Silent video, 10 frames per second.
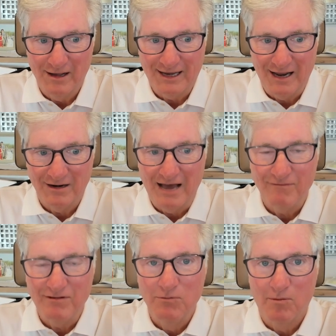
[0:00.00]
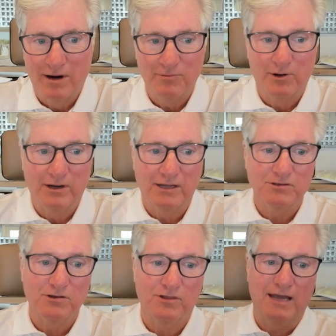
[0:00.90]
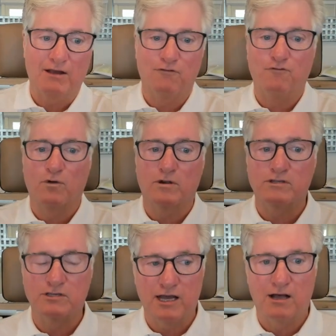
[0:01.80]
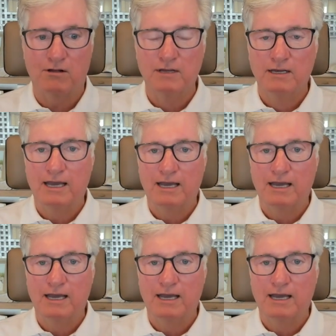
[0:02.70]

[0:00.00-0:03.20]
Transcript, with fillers: I don't have any more money to put in, so they are forced to sell,